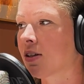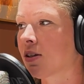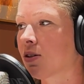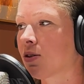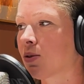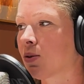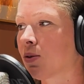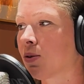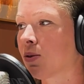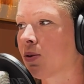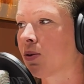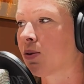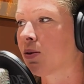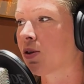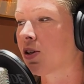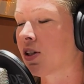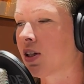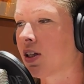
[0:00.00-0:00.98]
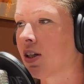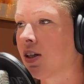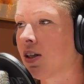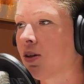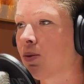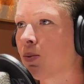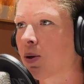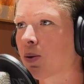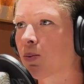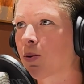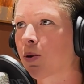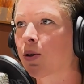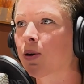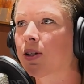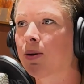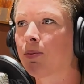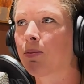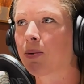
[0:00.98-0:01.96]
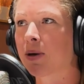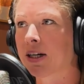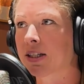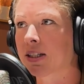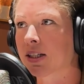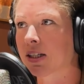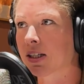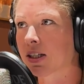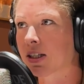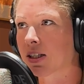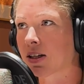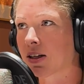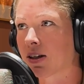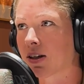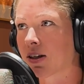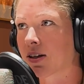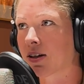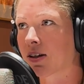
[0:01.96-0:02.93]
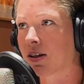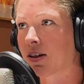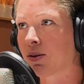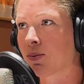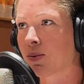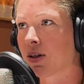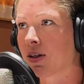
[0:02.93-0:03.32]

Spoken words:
to see what works in practice. Like we